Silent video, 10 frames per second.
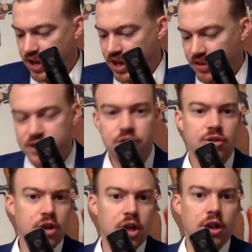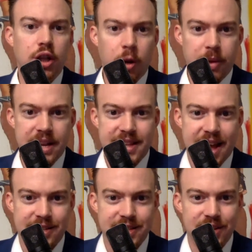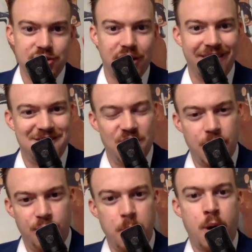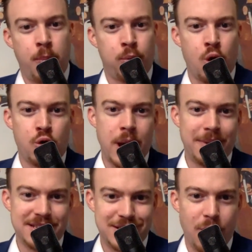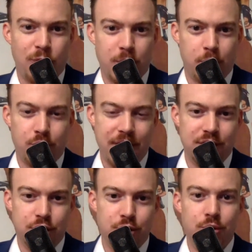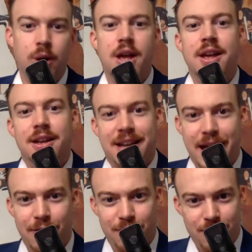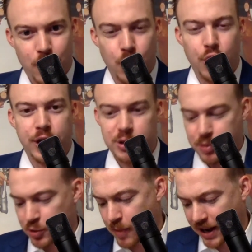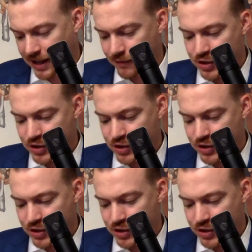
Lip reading: let's just look a little bit at Texas, the football program itself from a revenue kind of earnings perspective.